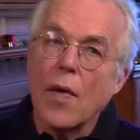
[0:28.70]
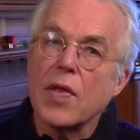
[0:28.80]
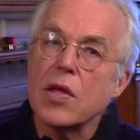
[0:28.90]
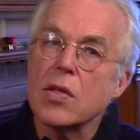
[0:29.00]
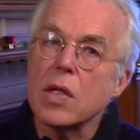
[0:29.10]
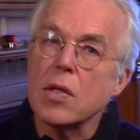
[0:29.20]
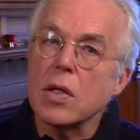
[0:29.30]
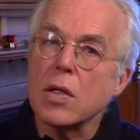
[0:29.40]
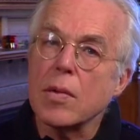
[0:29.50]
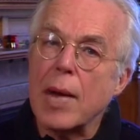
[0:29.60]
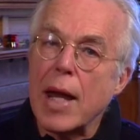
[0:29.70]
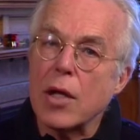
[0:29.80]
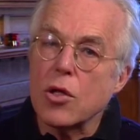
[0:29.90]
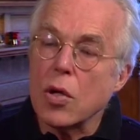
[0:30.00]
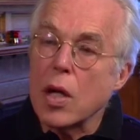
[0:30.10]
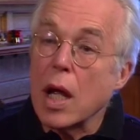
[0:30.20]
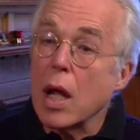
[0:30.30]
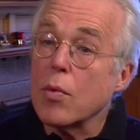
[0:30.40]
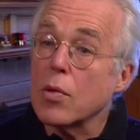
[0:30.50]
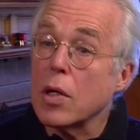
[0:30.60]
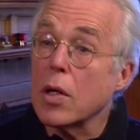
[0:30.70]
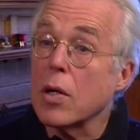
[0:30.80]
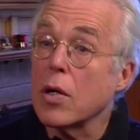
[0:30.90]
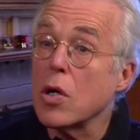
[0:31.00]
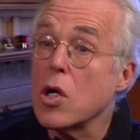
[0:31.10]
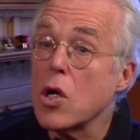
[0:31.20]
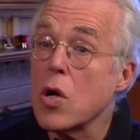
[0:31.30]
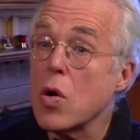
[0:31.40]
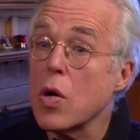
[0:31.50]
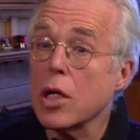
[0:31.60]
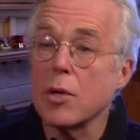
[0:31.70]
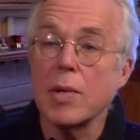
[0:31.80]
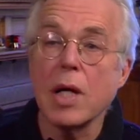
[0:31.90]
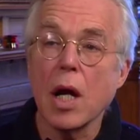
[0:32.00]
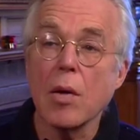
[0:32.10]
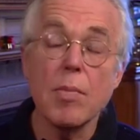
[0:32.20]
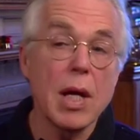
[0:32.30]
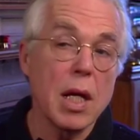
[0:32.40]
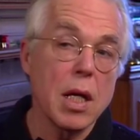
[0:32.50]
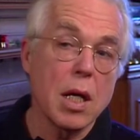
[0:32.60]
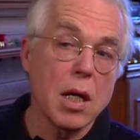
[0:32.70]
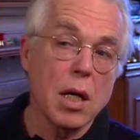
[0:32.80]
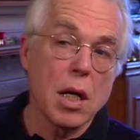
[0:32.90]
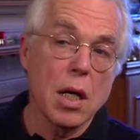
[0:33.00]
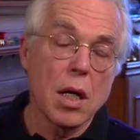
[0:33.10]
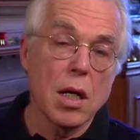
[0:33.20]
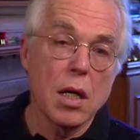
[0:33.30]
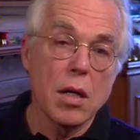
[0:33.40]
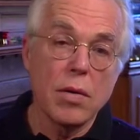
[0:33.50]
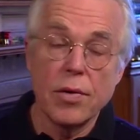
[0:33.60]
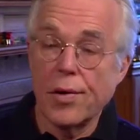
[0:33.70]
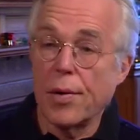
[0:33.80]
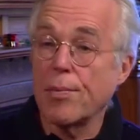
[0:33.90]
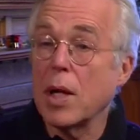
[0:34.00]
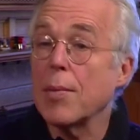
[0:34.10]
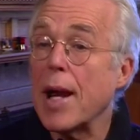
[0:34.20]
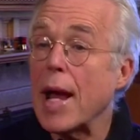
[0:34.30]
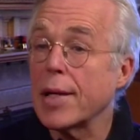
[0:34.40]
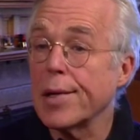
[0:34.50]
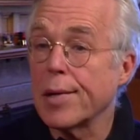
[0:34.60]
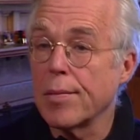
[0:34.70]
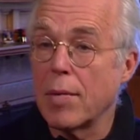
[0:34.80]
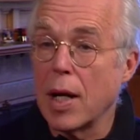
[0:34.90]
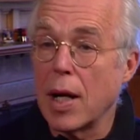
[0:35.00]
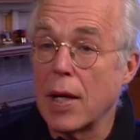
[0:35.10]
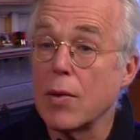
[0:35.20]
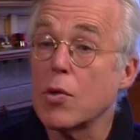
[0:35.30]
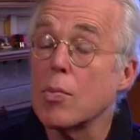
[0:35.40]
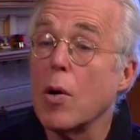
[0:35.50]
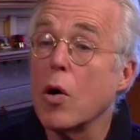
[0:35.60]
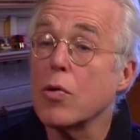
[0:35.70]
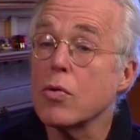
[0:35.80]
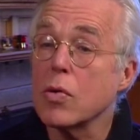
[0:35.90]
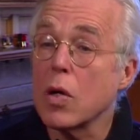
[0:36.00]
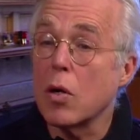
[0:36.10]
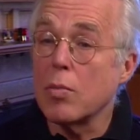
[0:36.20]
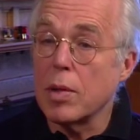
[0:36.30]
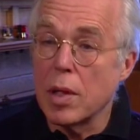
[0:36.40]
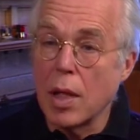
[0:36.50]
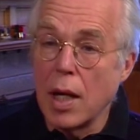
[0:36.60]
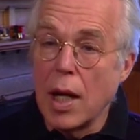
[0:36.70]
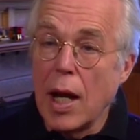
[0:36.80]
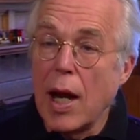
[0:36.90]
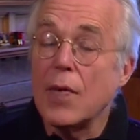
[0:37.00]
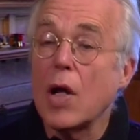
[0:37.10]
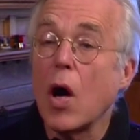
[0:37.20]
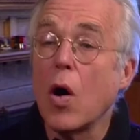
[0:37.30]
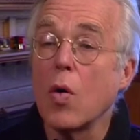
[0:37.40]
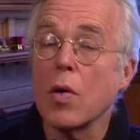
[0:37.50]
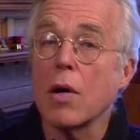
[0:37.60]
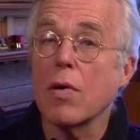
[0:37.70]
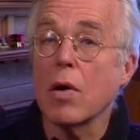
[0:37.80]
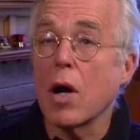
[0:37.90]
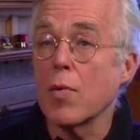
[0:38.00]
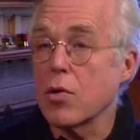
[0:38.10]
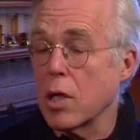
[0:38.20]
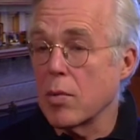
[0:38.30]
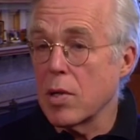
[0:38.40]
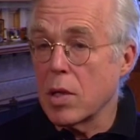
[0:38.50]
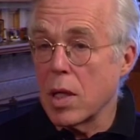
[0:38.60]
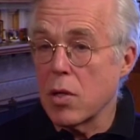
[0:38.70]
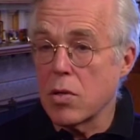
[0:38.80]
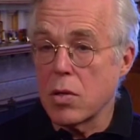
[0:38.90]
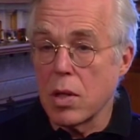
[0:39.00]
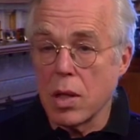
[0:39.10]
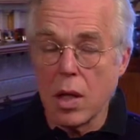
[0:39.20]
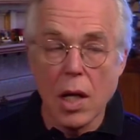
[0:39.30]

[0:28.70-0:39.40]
the assistant to the manager was going to go to New York to become an actor. And there was a post was open. And the only requirement was she had to be stage struck.